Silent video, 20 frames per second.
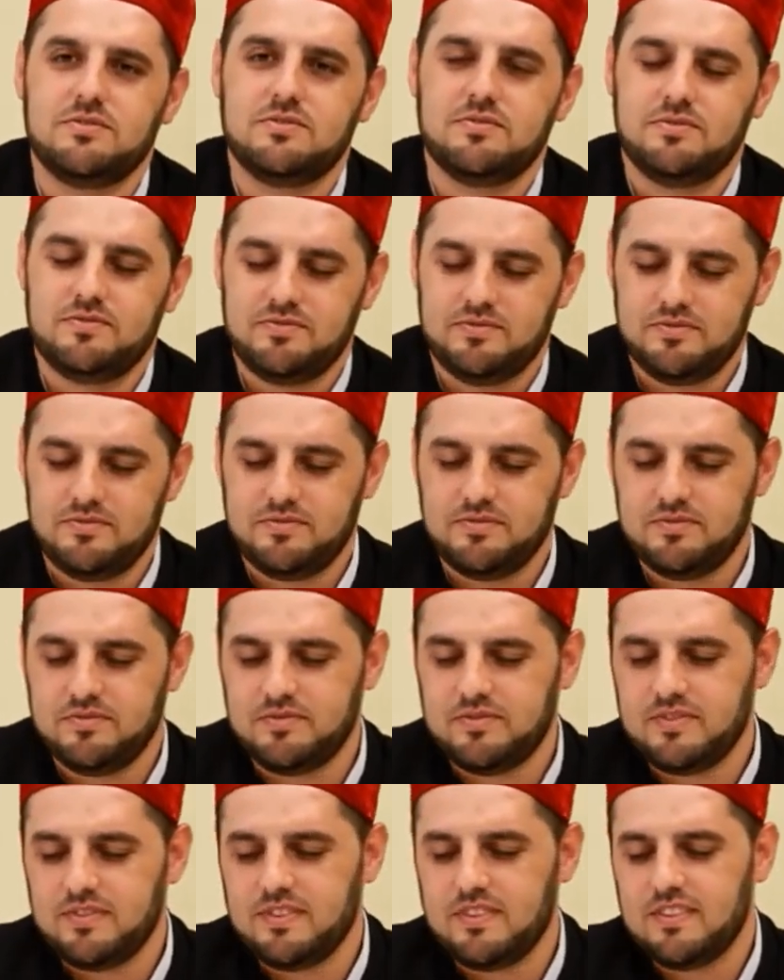
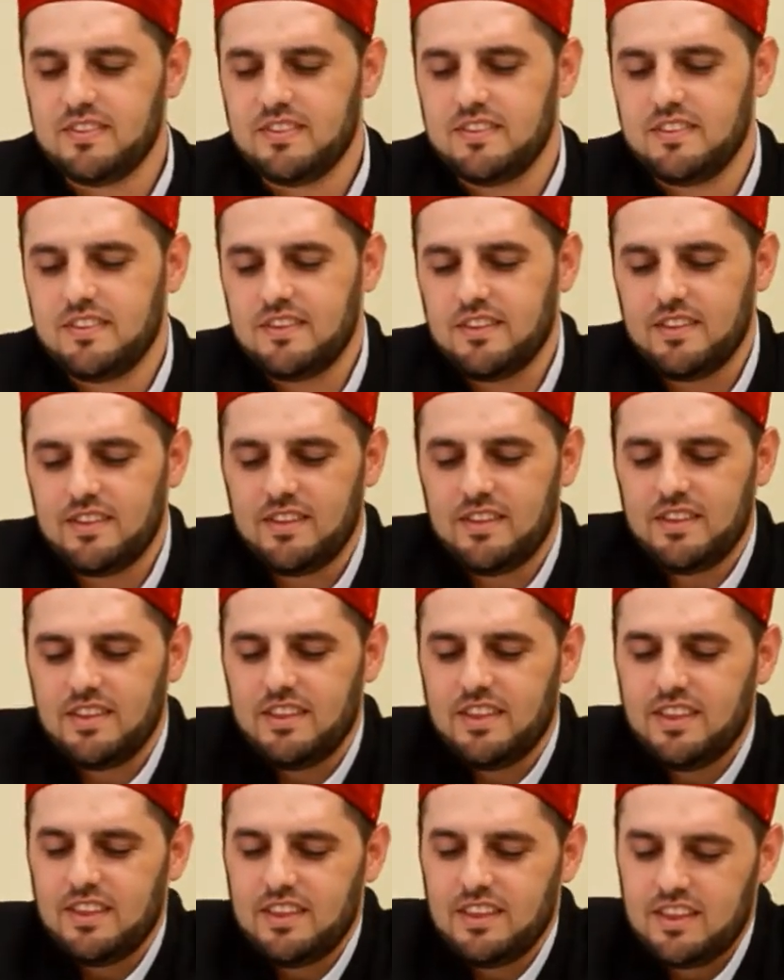
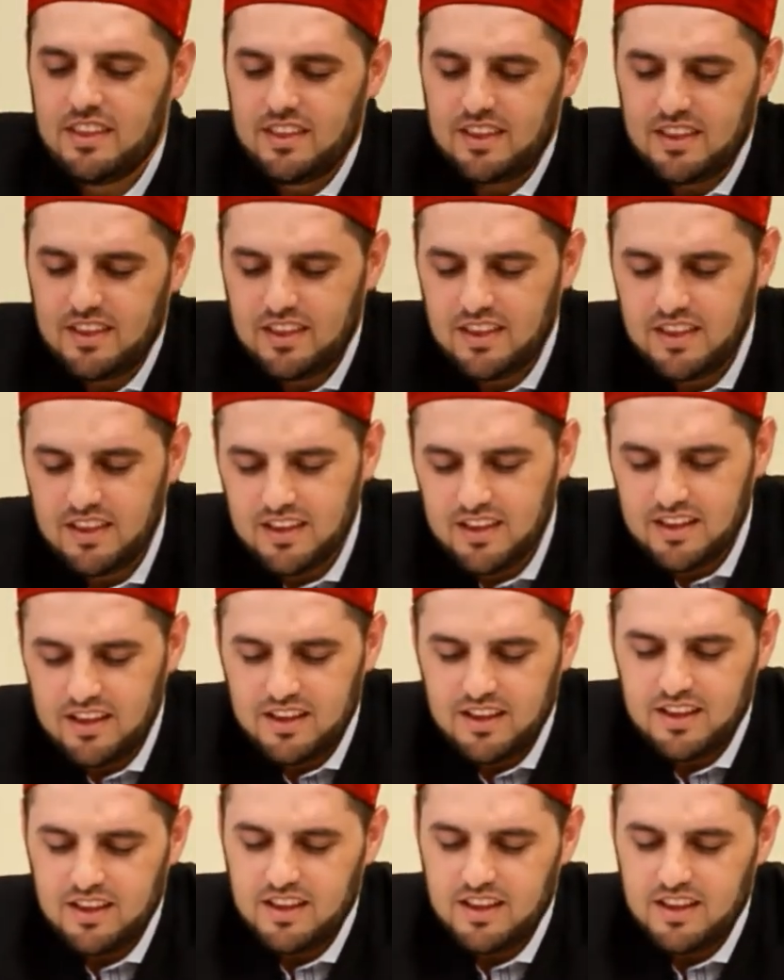(silence)